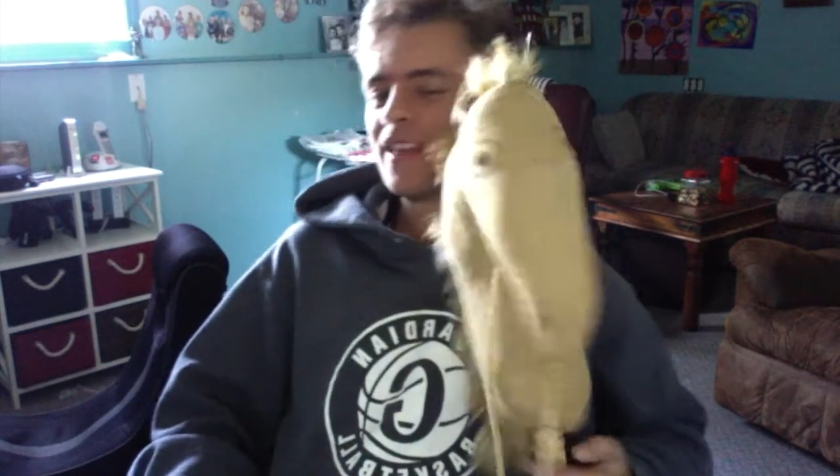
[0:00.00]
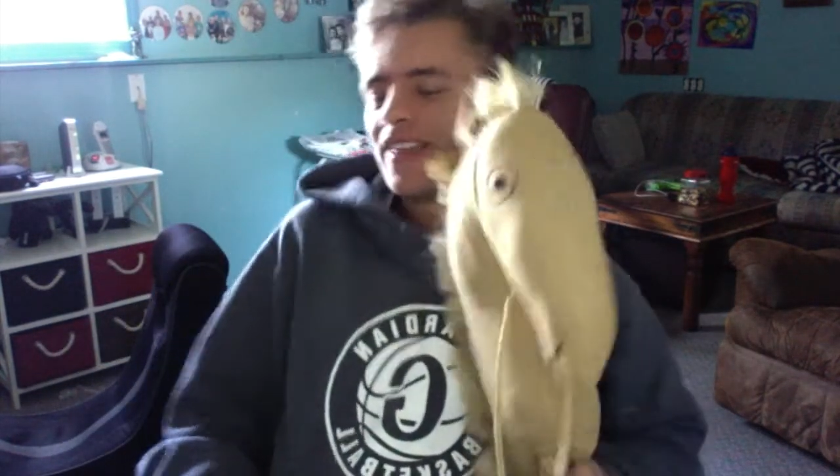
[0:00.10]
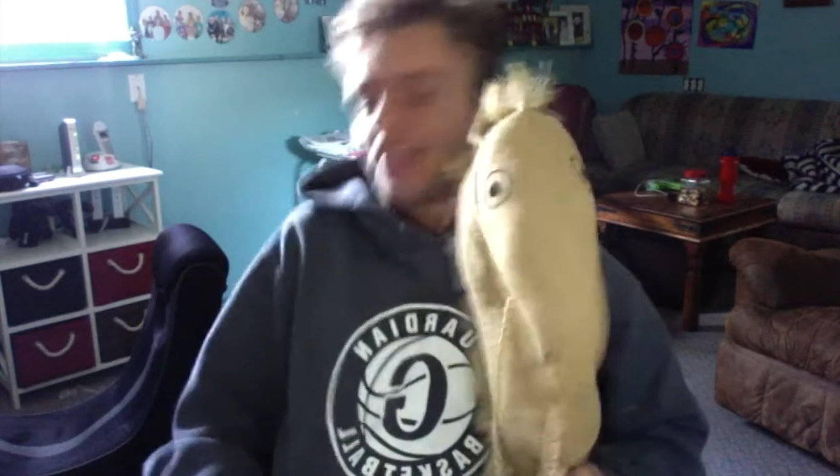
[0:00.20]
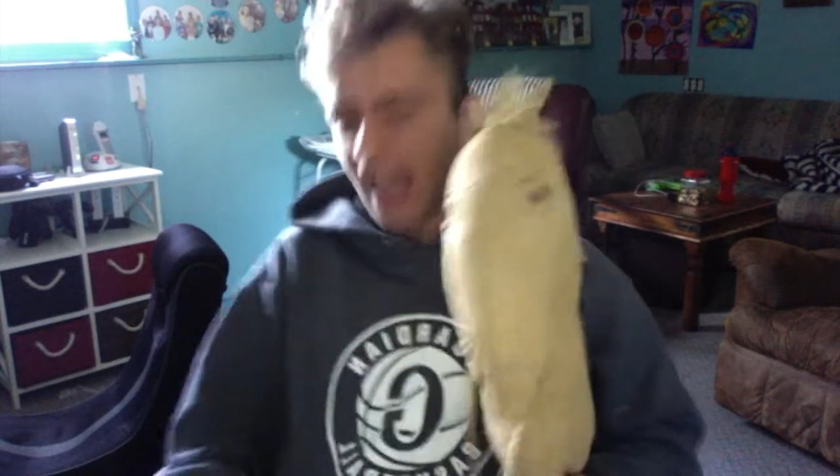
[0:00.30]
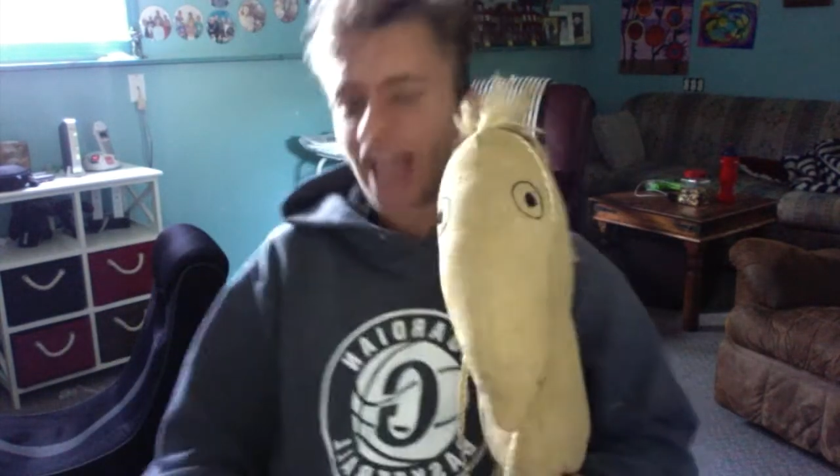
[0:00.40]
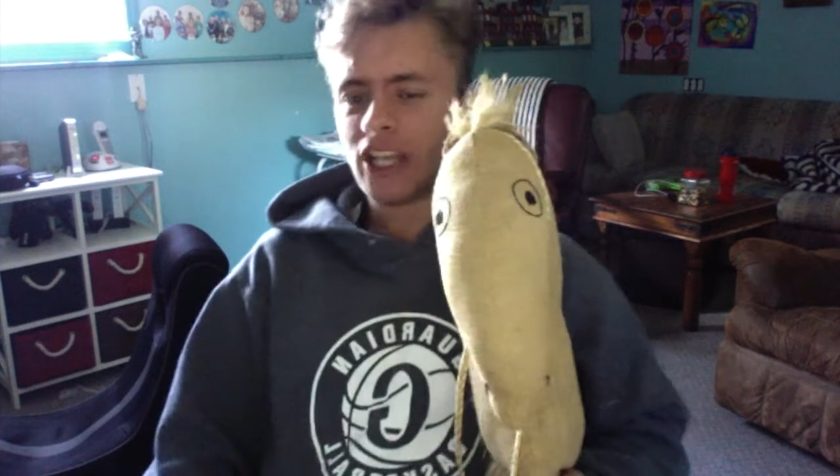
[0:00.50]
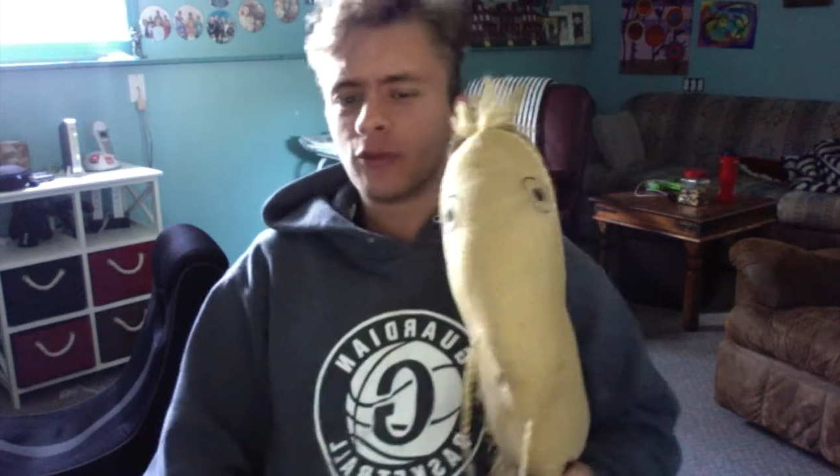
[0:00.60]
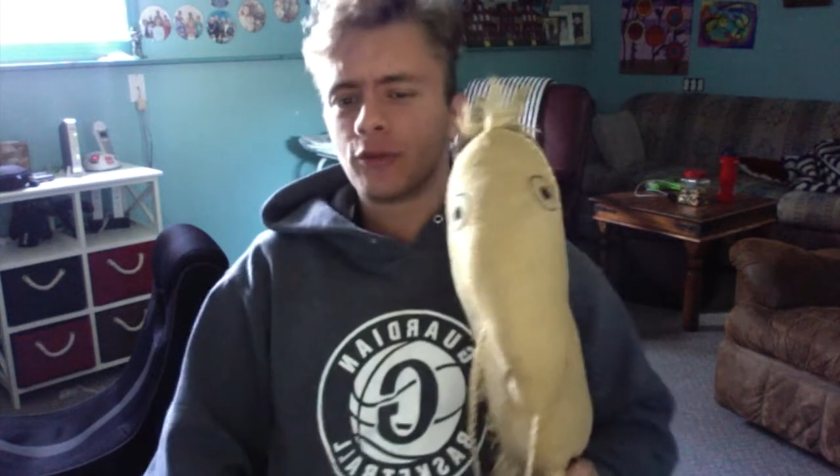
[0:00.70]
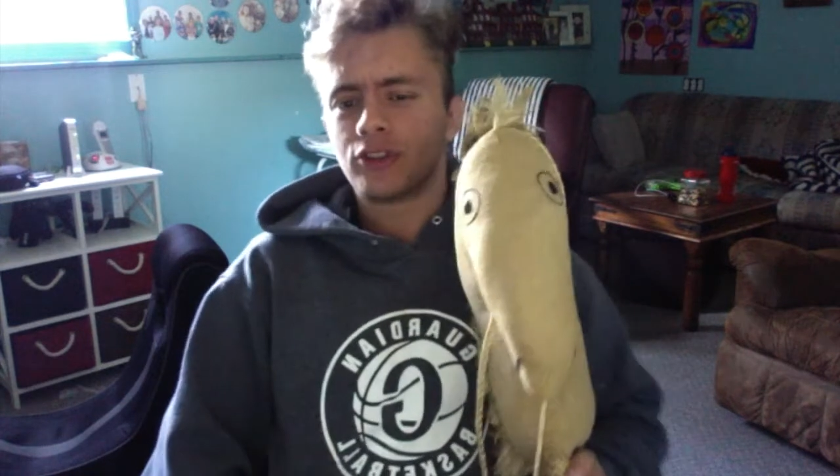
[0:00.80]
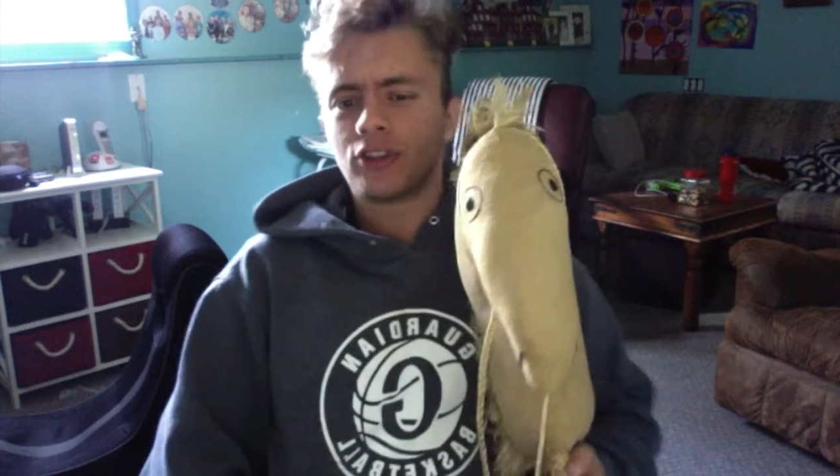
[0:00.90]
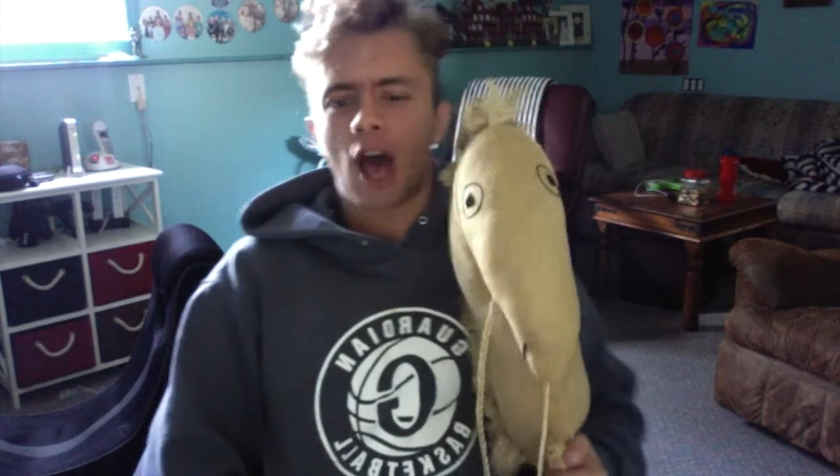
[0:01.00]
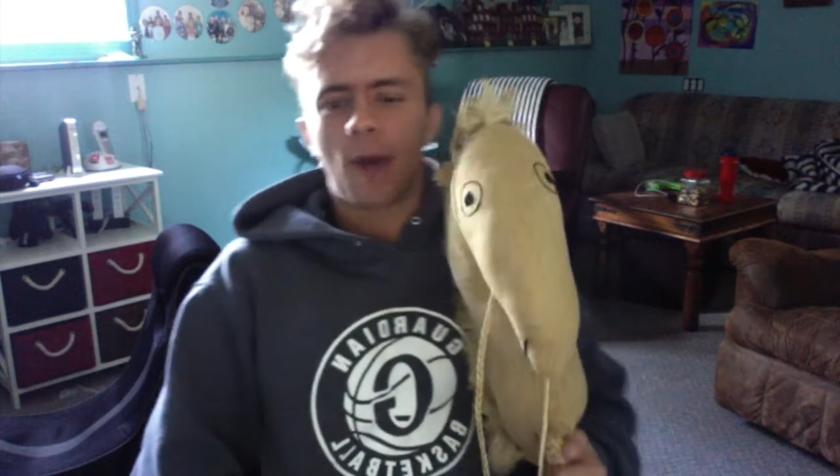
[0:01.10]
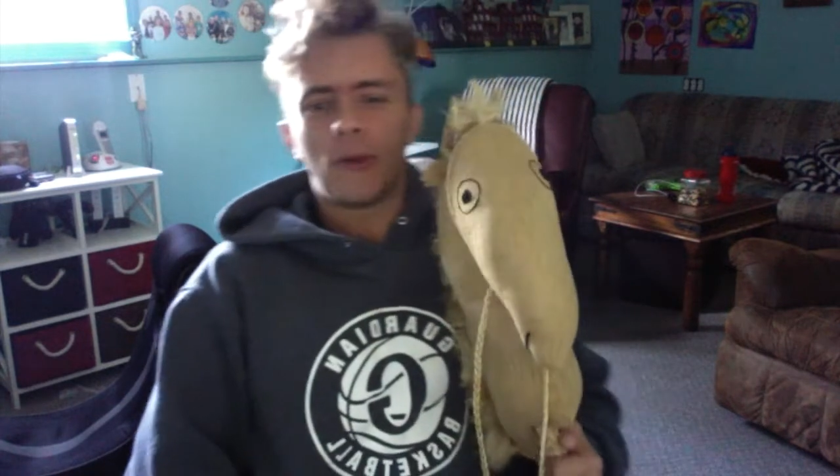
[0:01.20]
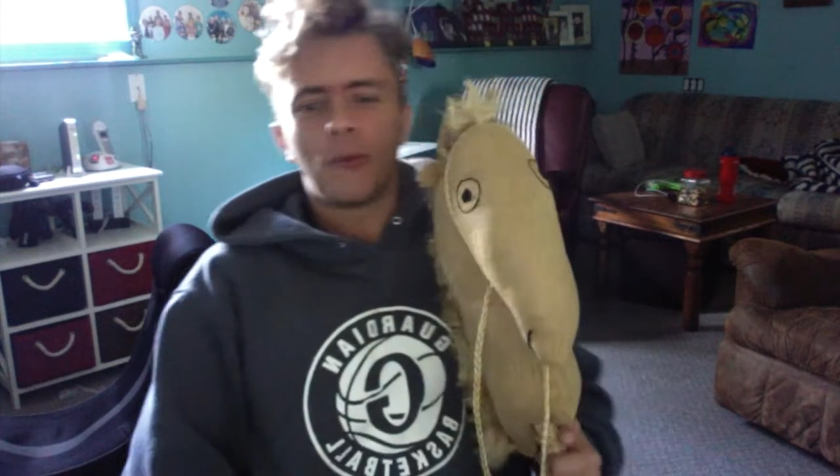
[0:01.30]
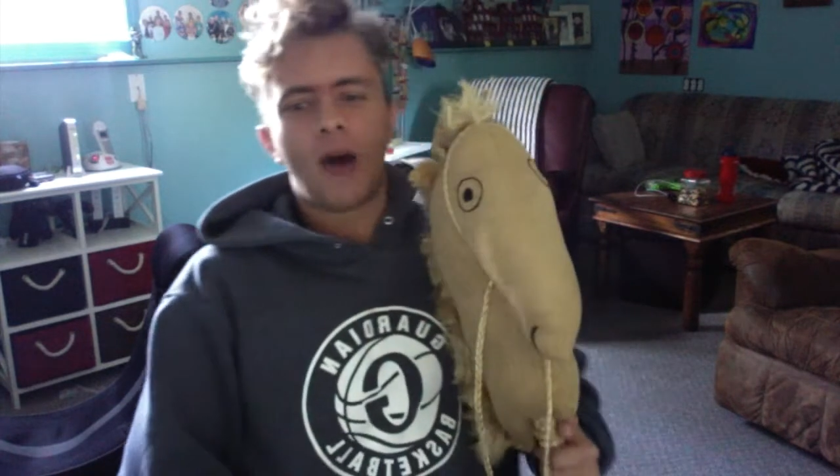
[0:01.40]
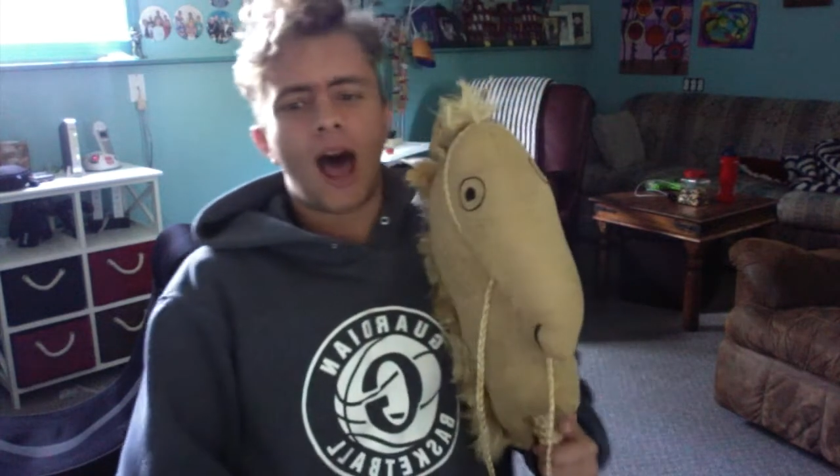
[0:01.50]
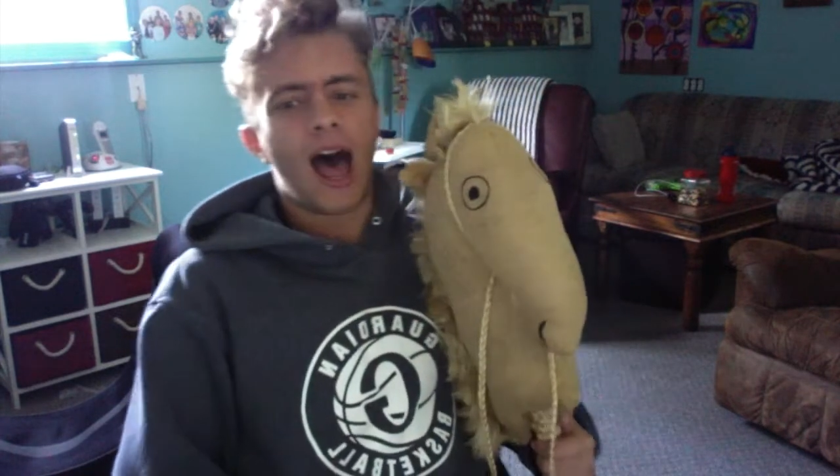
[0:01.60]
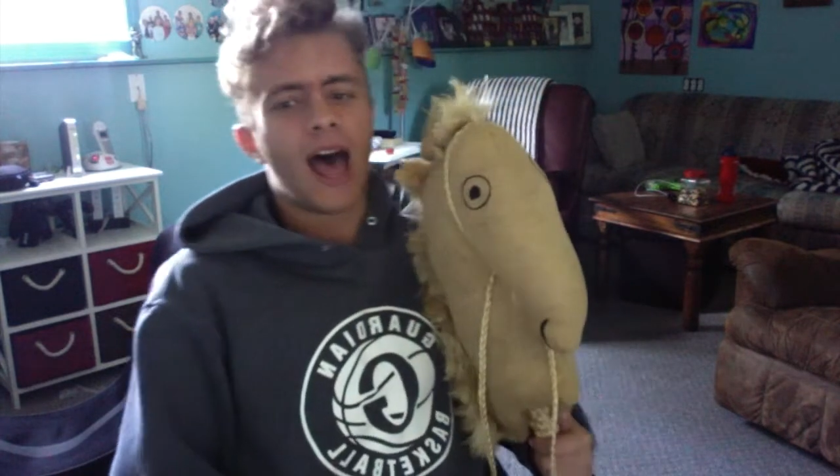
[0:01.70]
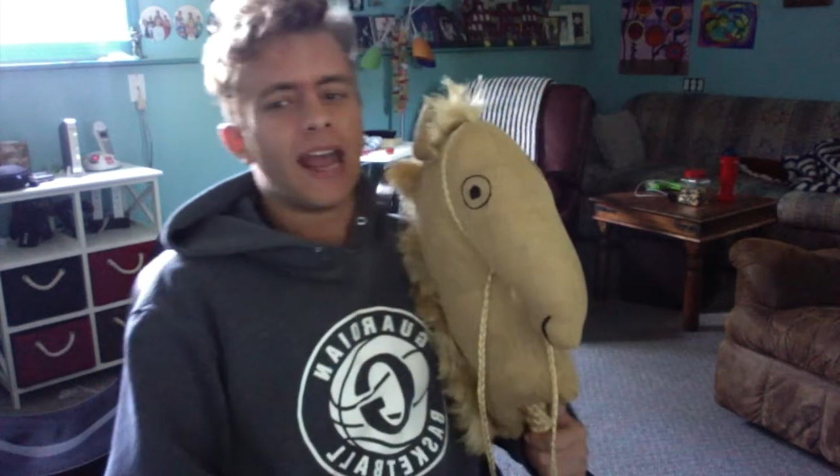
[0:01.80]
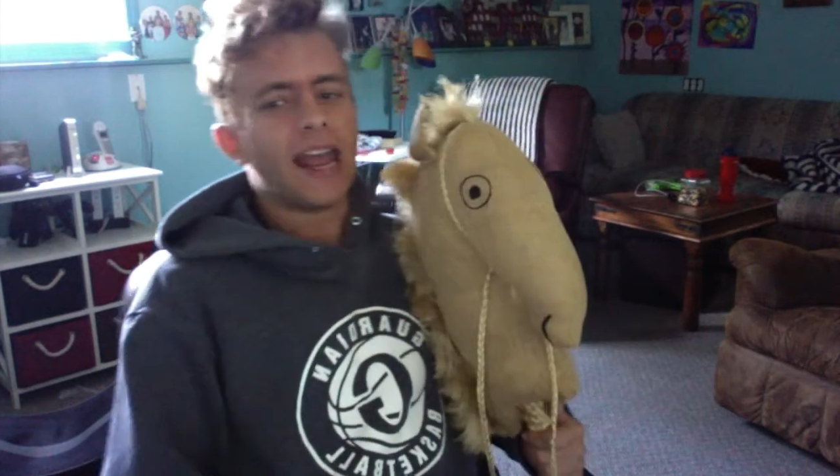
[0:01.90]
Thank you for stopping
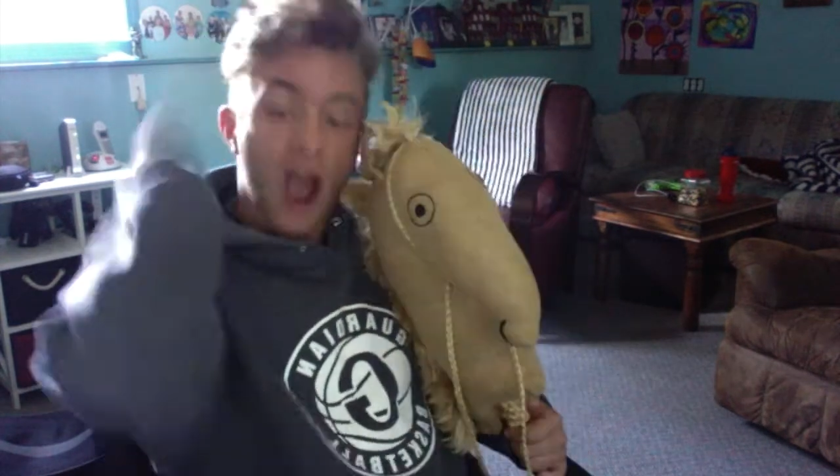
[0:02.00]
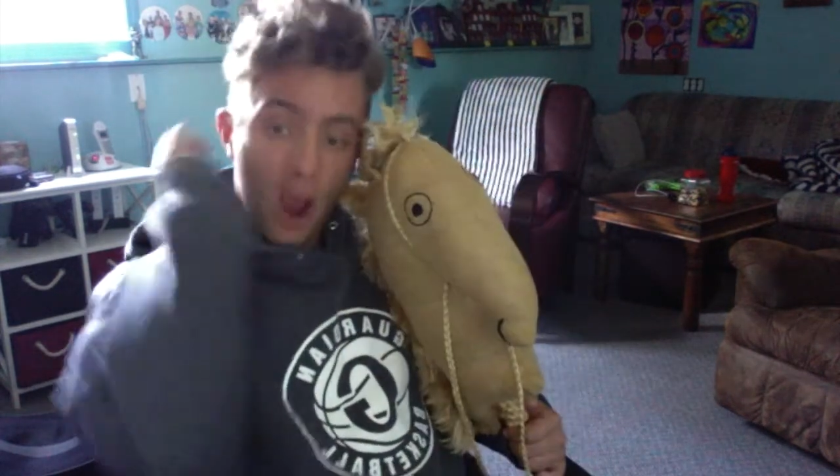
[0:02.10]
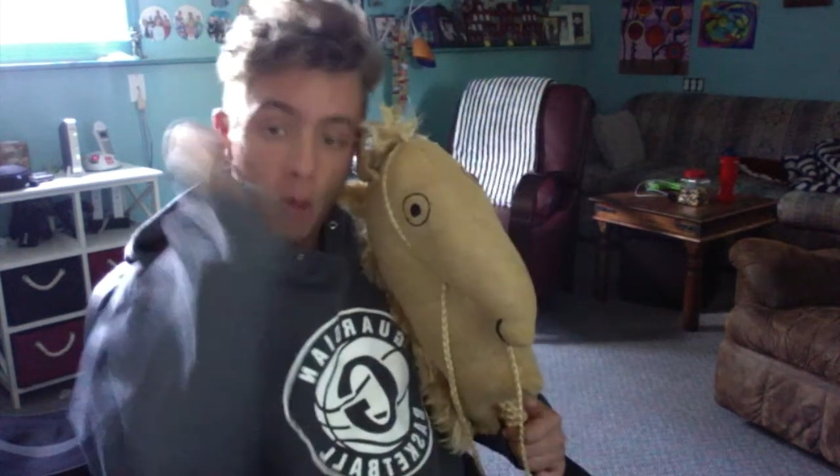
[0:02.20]
by.